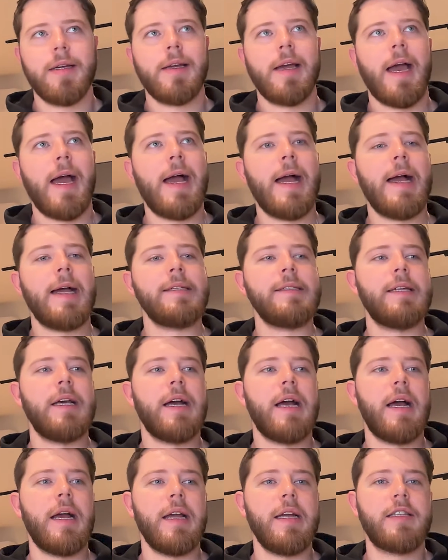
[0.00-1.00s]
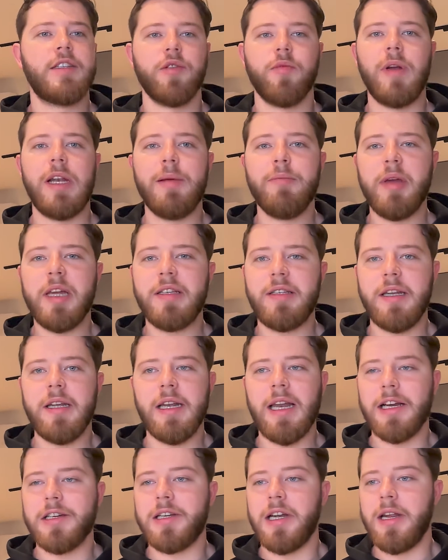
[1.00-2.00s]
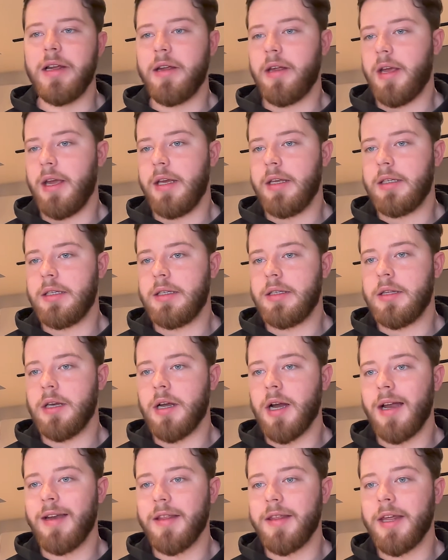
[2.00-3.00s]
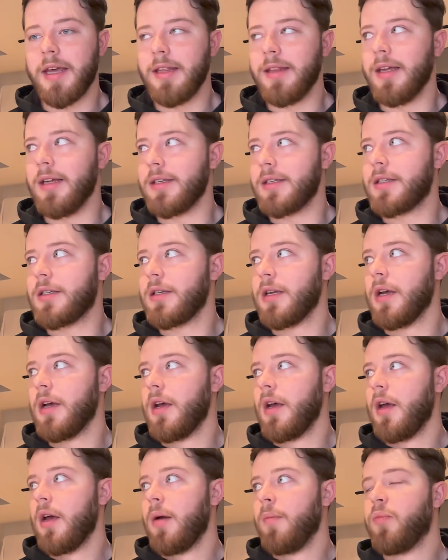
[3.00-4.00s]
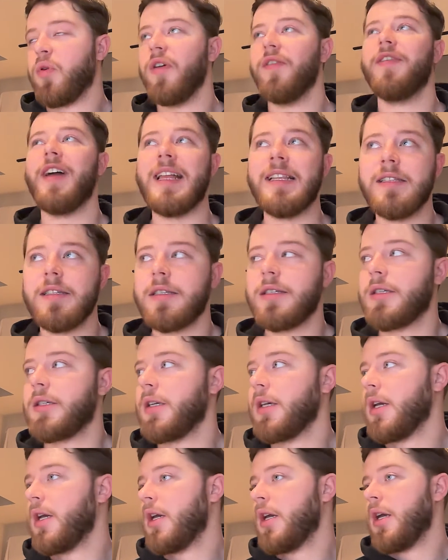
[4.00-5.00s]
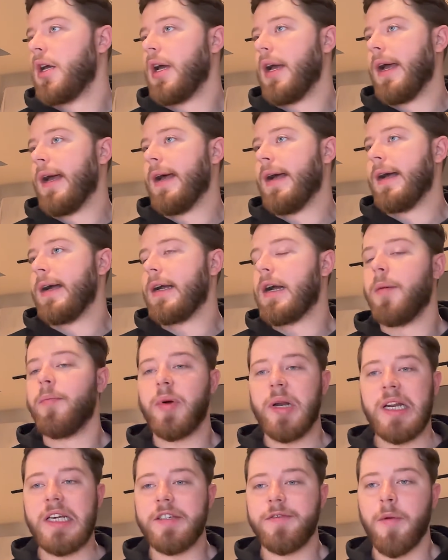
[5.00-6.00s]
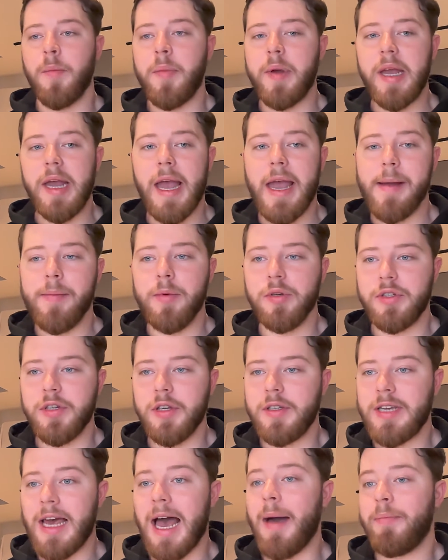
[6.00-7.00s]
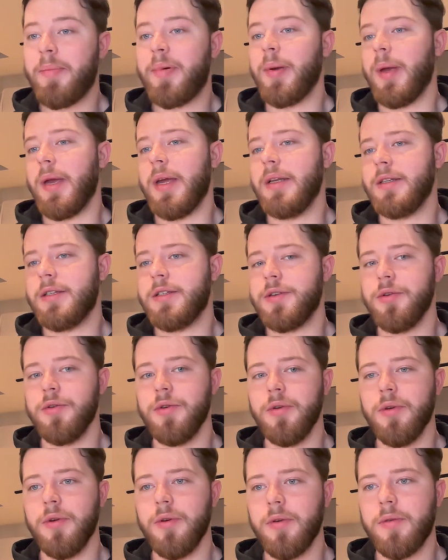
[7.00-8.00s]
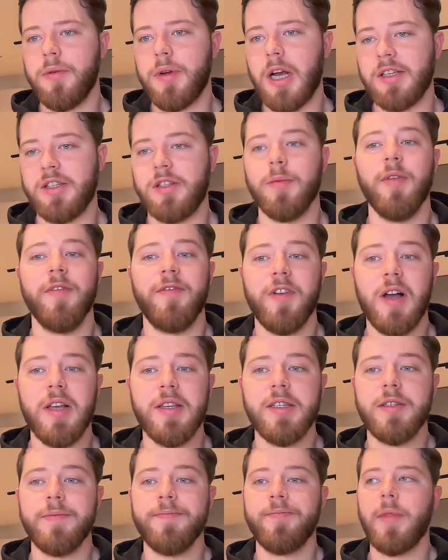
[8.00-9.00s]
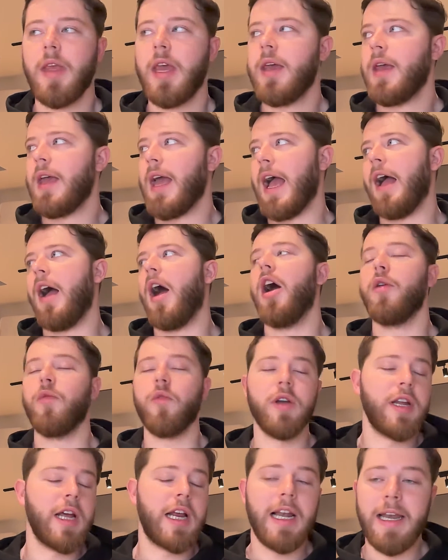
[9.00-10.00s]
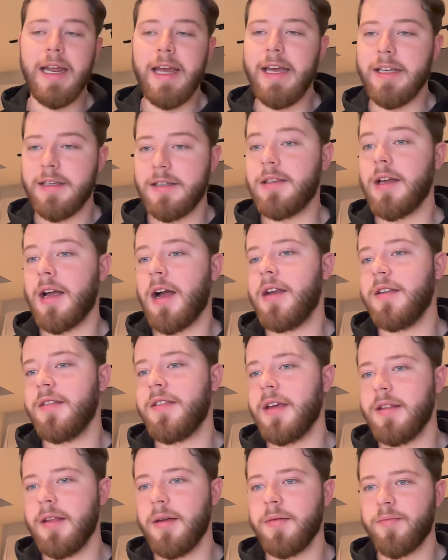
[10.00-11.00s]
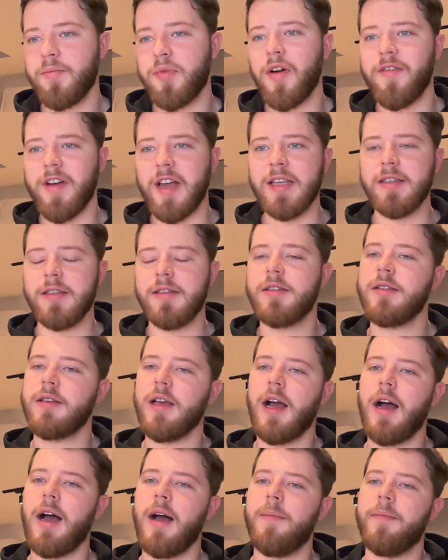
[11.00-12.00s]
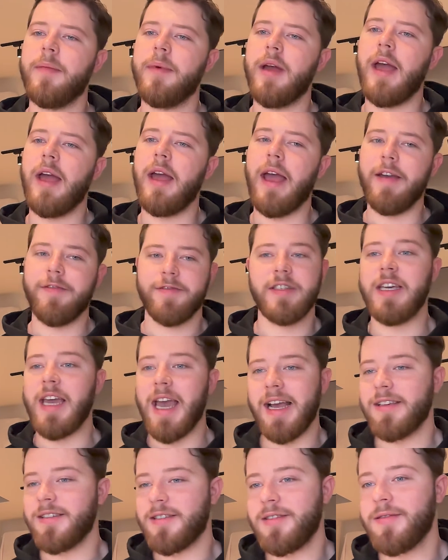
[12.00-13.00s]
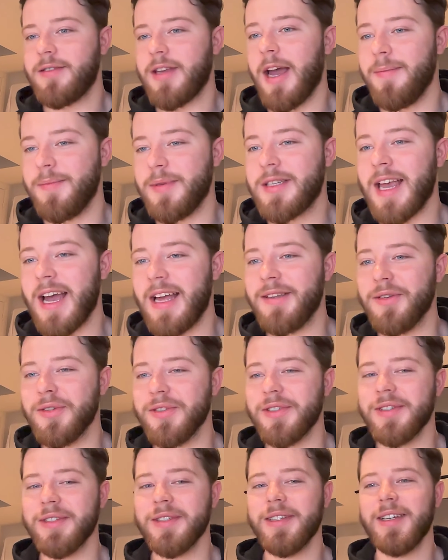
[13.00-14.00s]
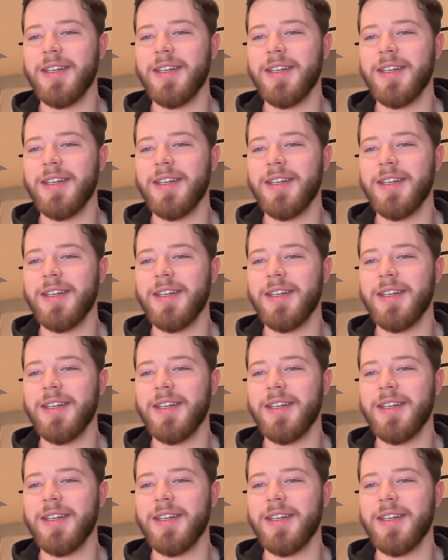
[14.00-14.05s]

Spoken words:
And it's a really big deal, actually. It's the kind of thing that prevents companies from being able to tap into customer funds. Ironically, it's the kind of thing that prevents FTX type scandals.